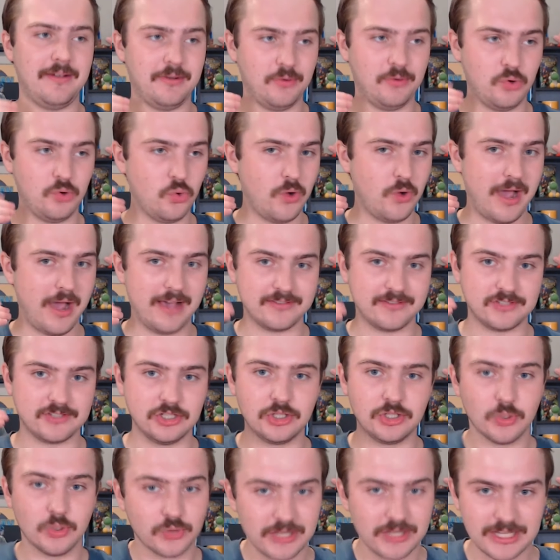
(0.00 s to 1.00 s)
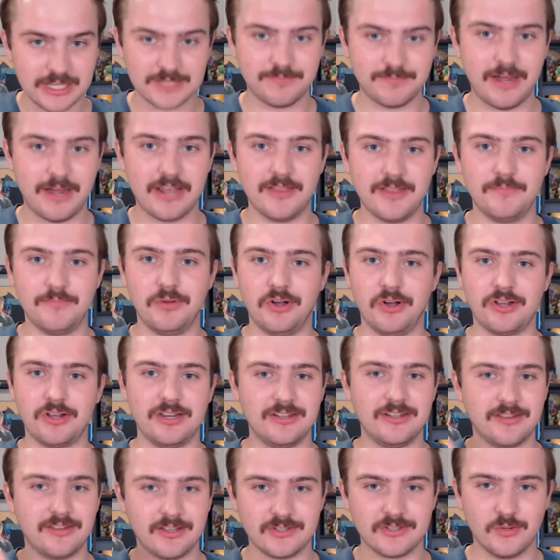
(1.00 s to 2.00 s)
who has to do things by the book
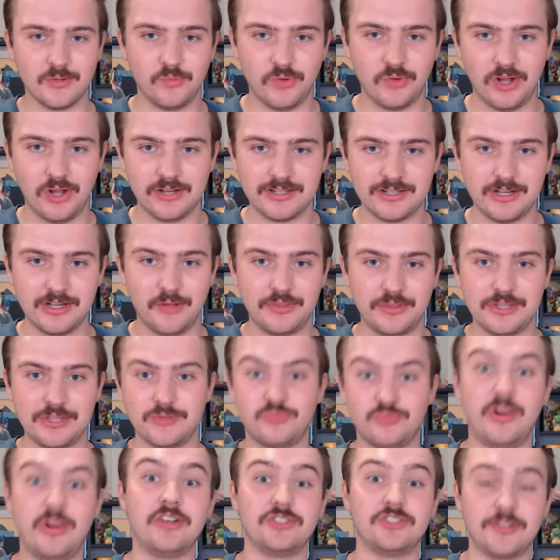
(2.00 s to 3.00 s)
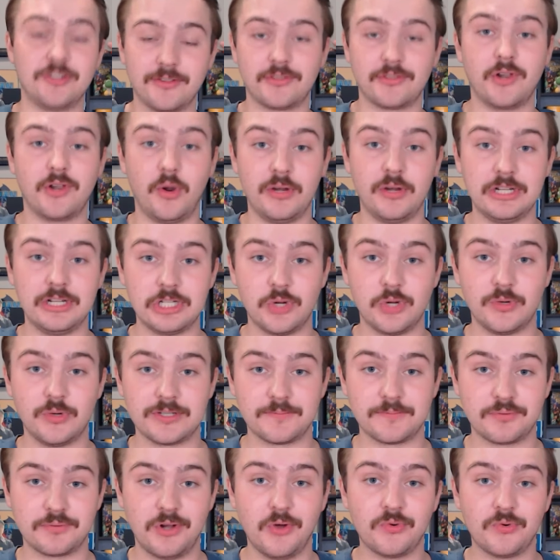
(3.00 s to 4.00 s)
and doesn't want you know these wrenches thrown into
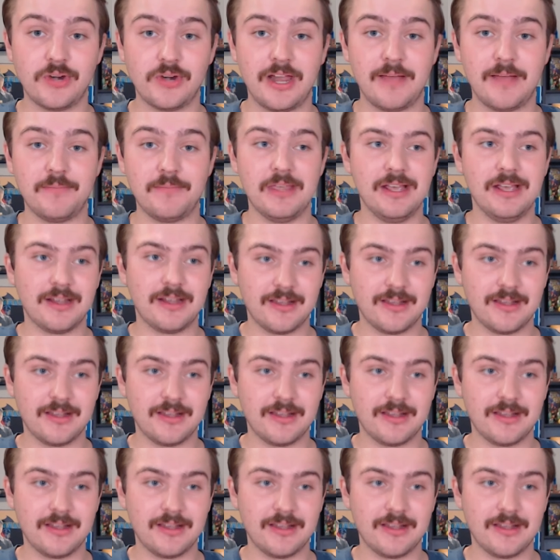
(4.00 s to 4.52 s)
his program